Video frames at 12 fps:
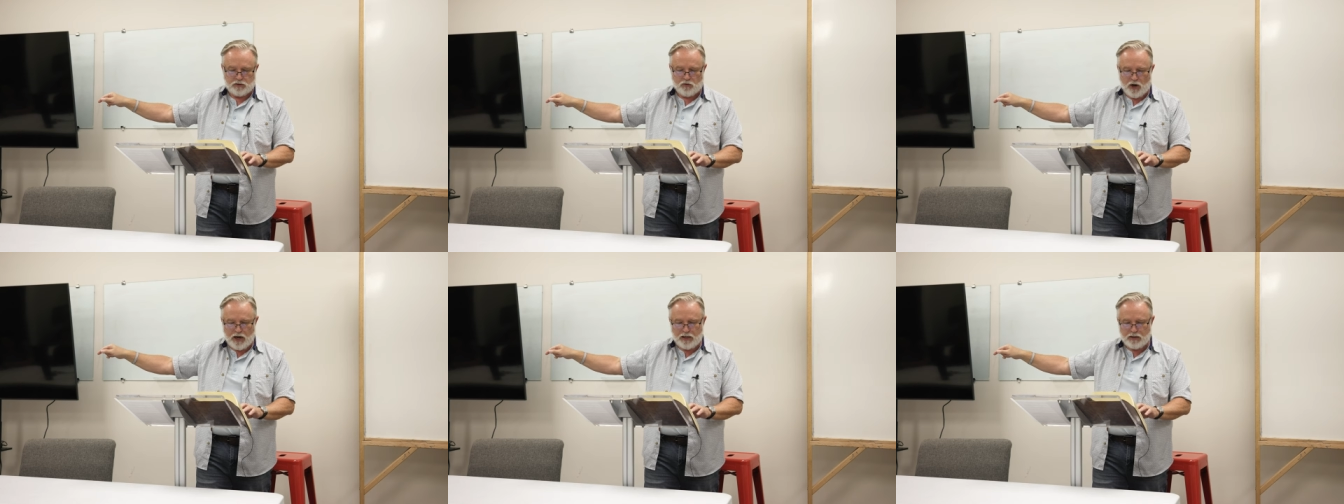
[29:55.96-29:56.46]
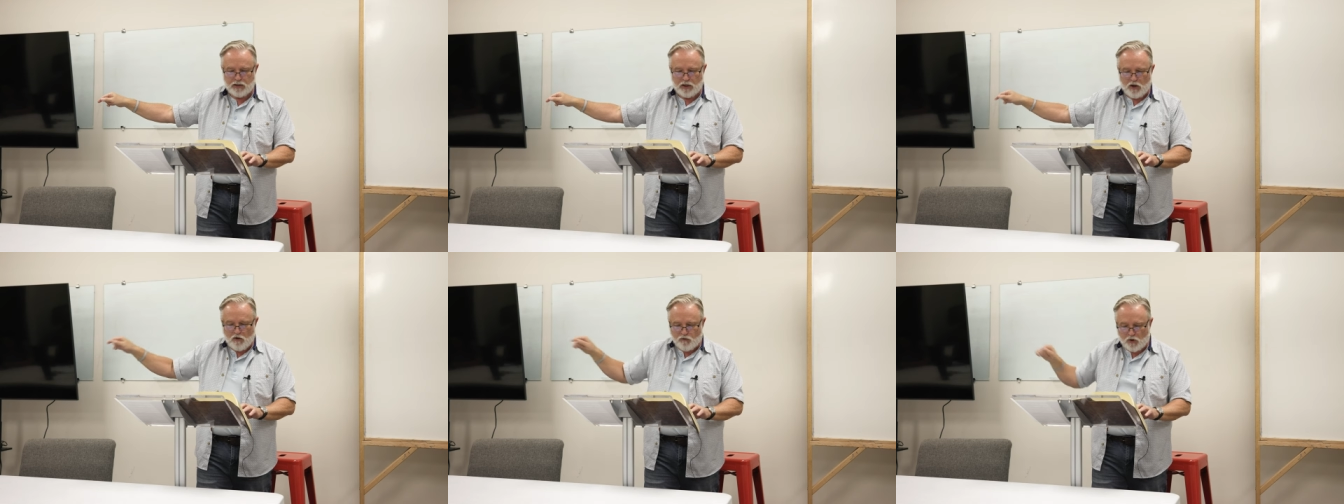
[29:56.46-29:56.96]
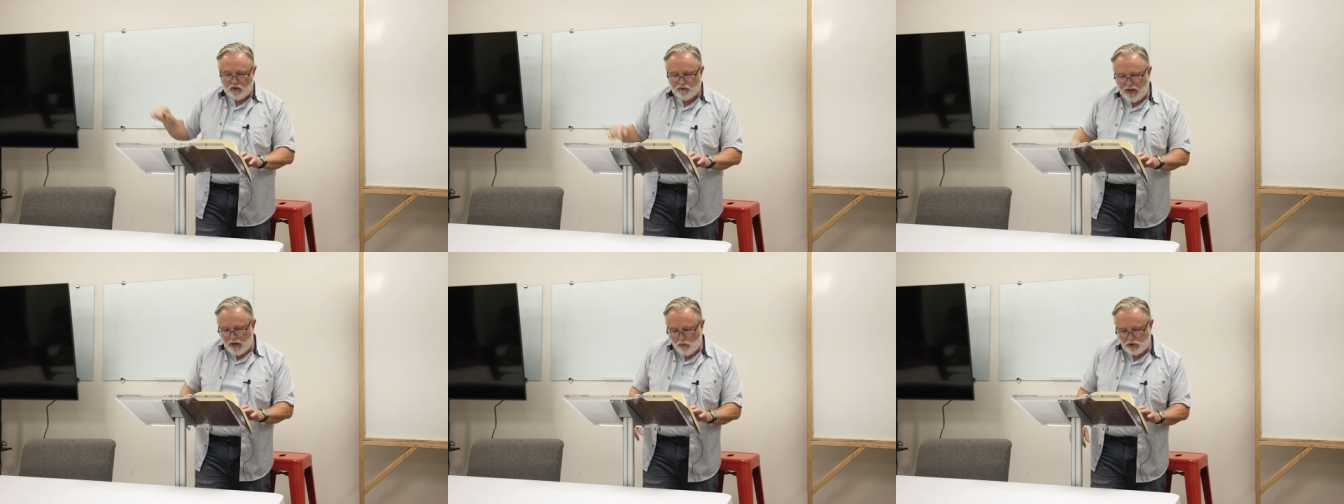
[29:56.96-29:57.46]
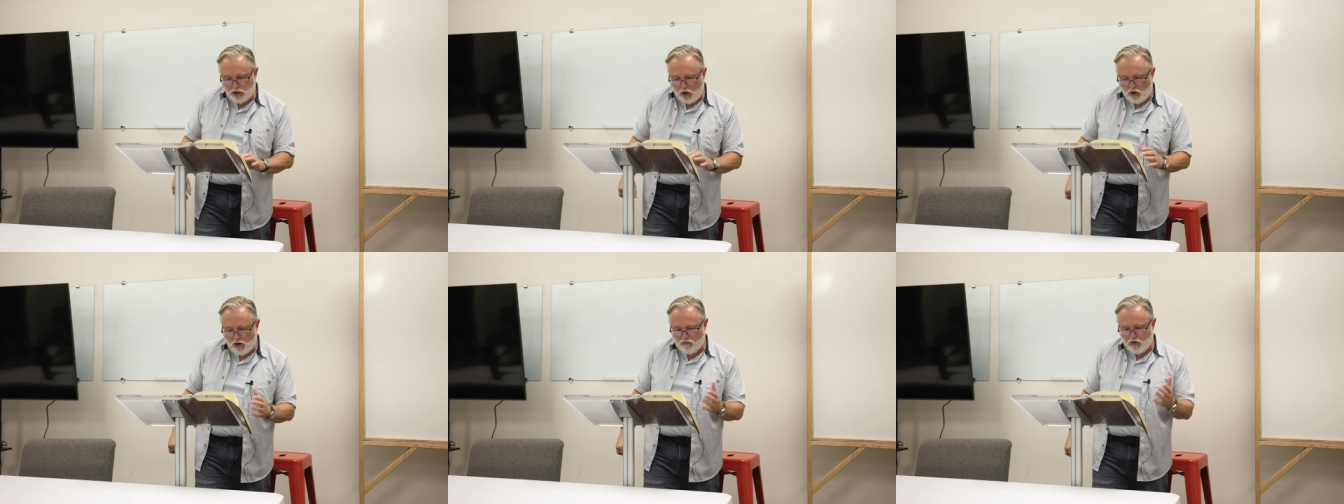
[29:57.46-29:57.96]
Right? For if they which
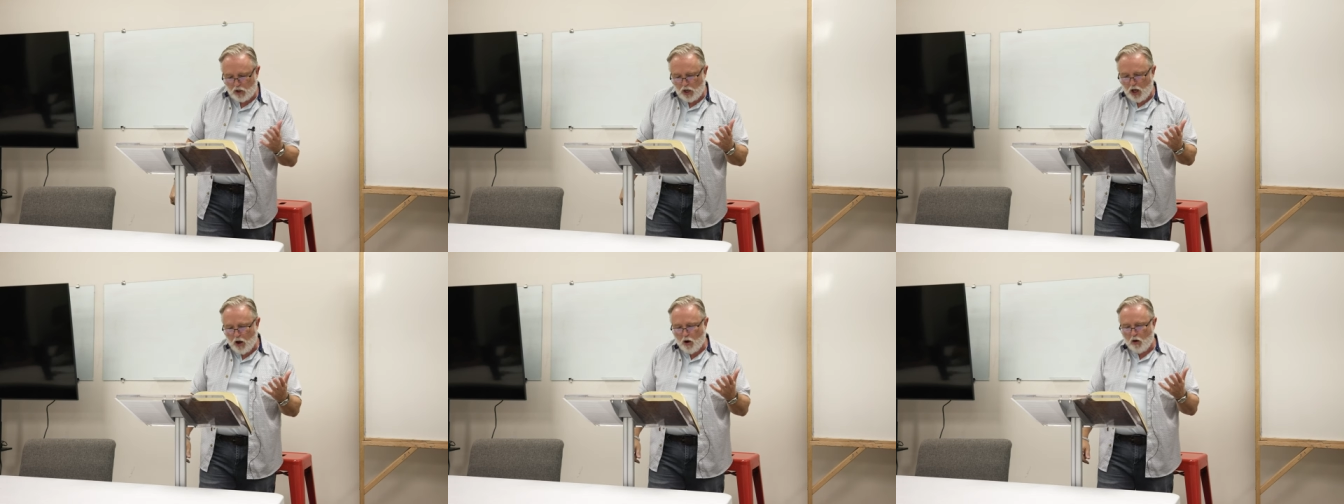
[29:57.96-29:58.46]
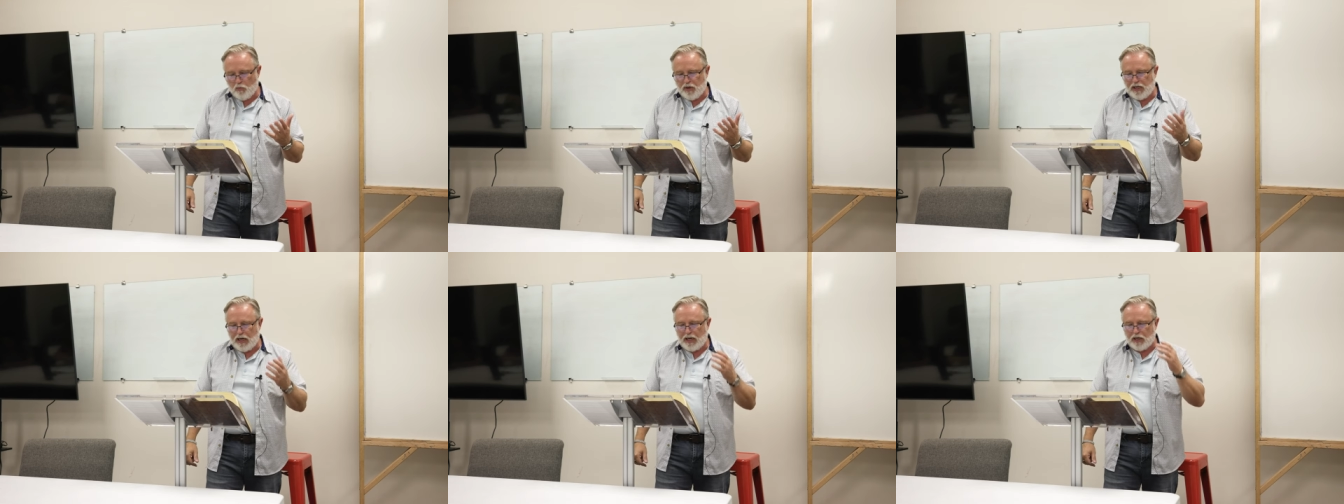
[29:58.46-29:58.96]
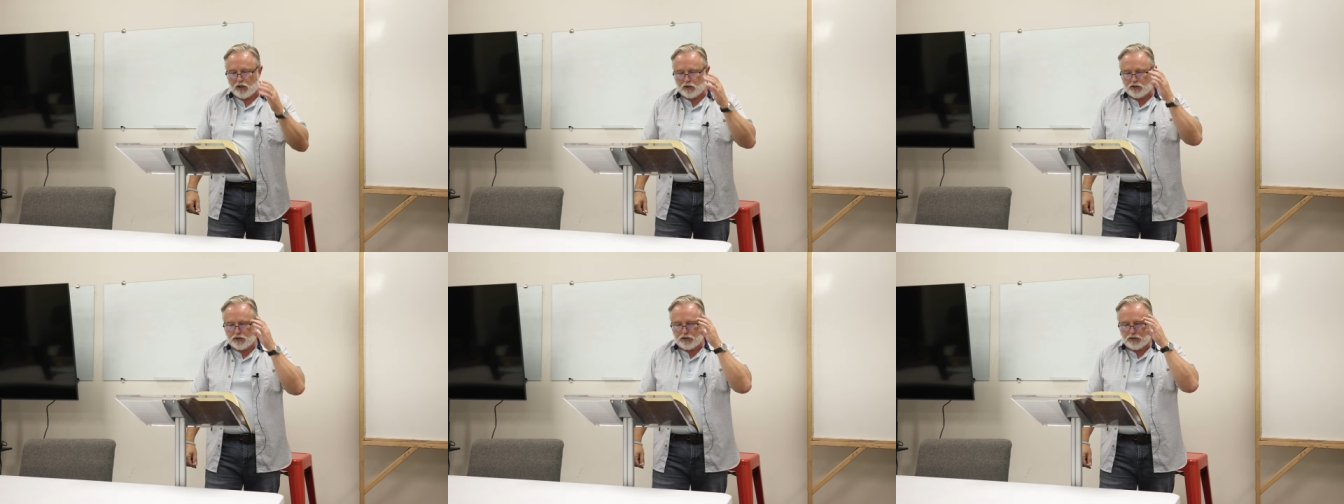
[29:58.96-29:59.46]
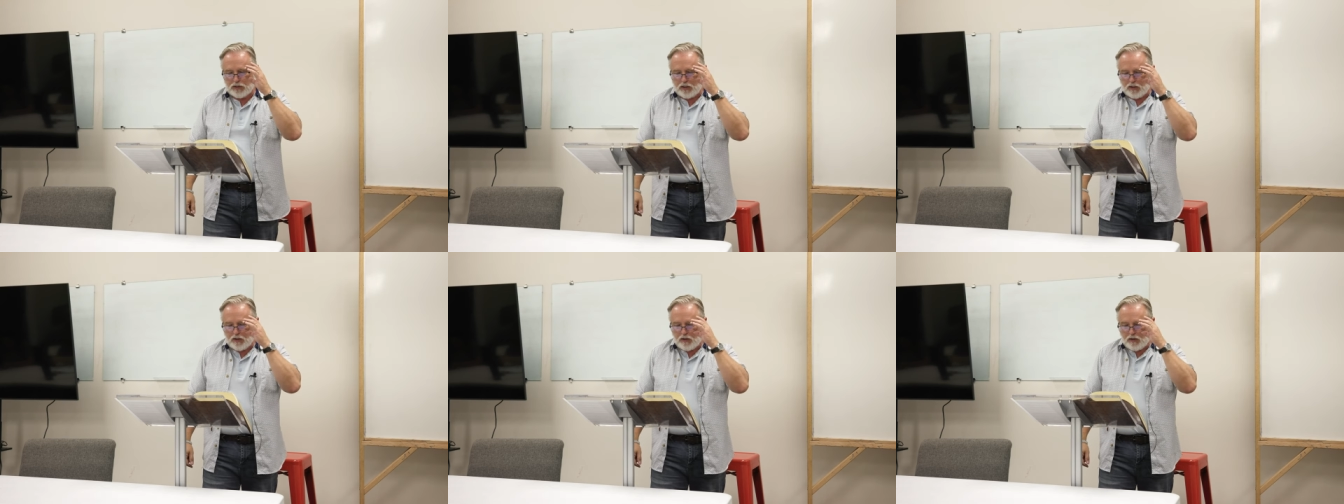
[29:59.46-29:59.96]
are of the law be heirs,
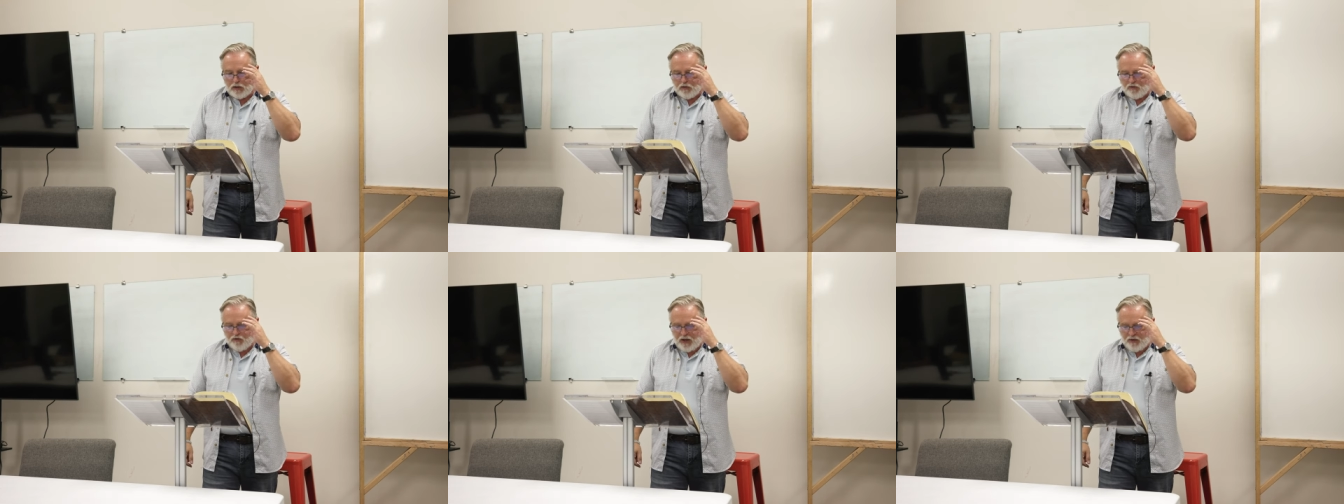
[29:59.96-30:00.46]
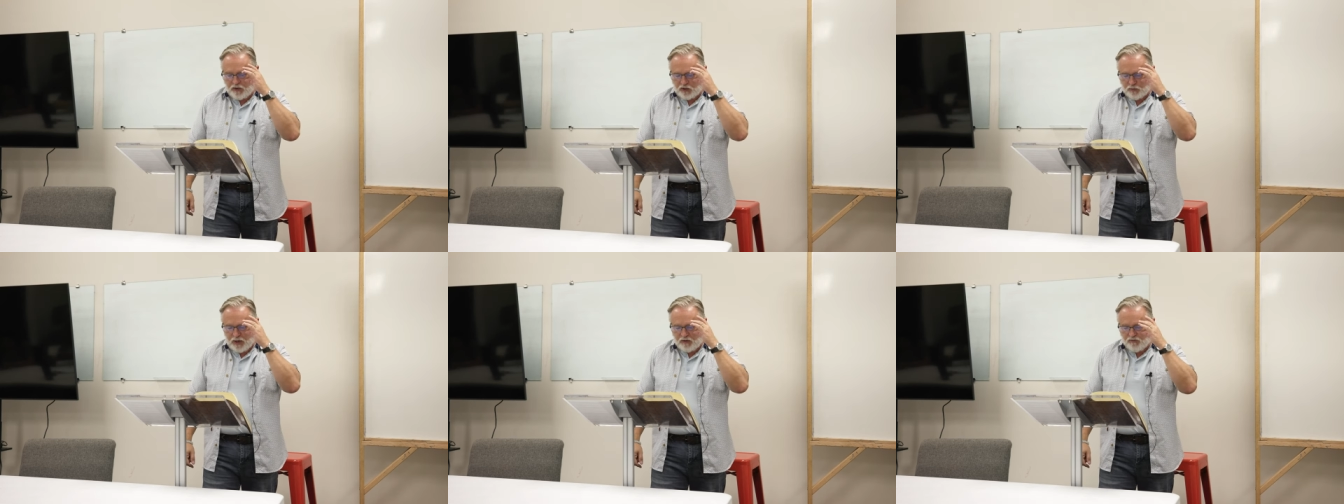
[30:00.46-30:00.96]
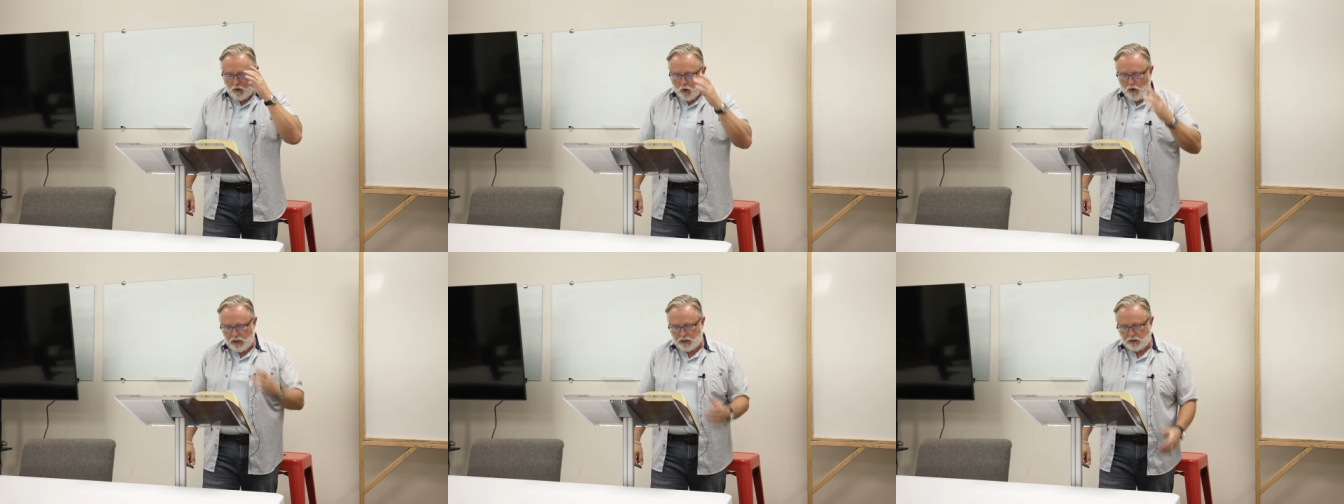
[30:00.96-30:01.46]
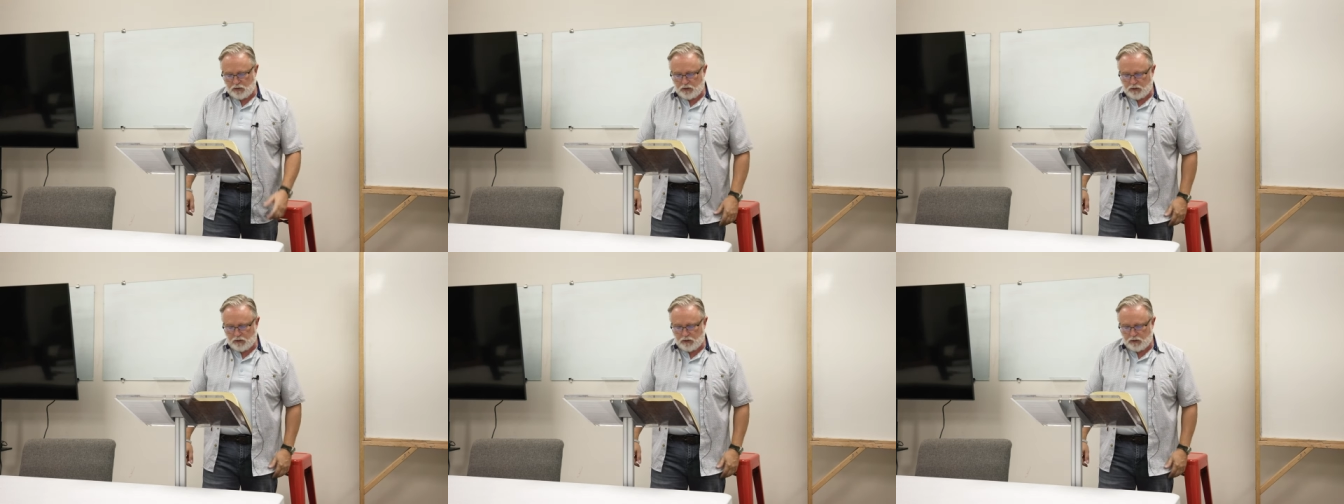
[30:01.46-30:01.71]
faith is made void